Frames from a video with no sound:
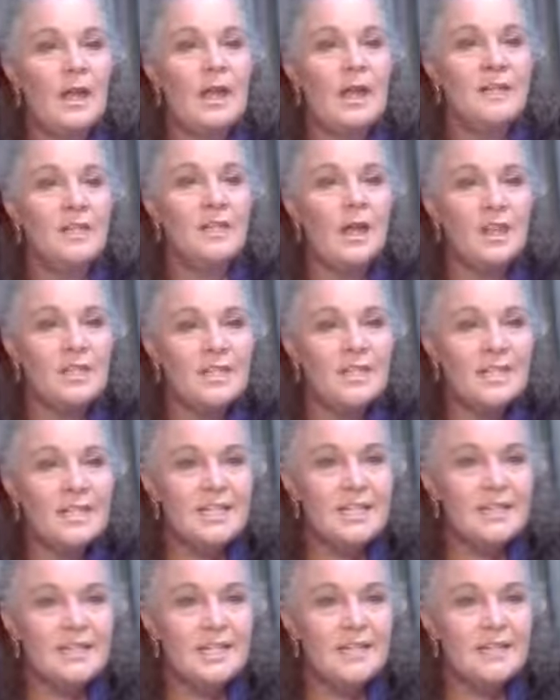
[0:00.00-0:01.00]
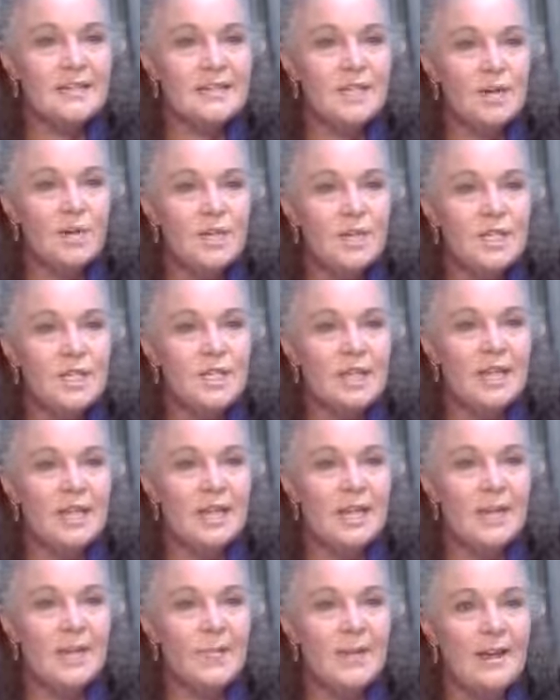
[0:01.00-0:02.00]
Elijah's just asked a question
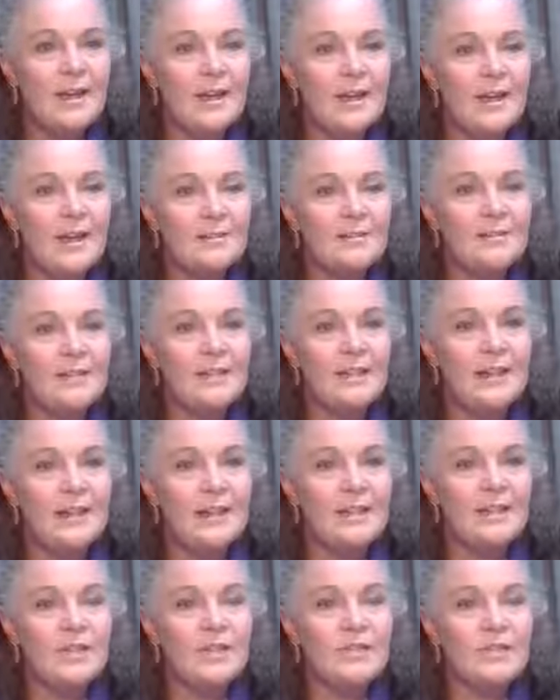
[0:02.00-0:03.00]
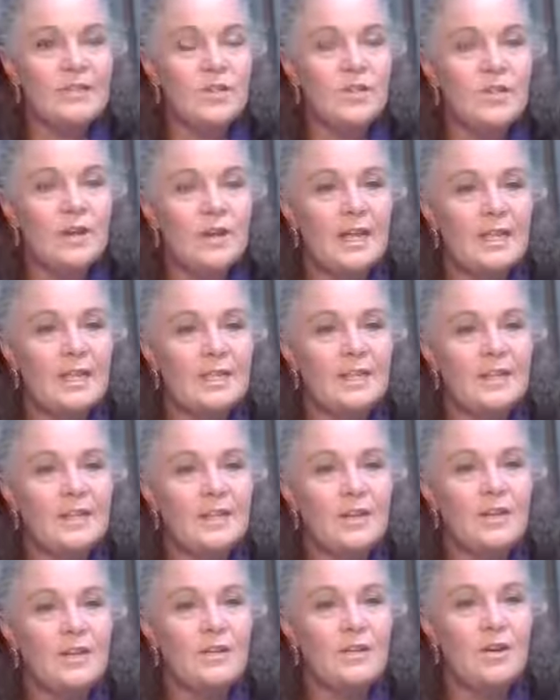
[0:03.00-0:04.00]
about the Aleister
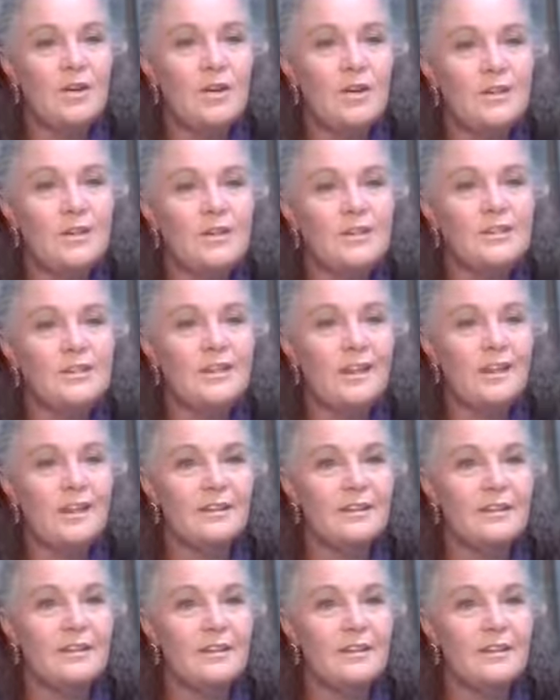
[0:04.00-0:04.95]
Crowley Thoth deck.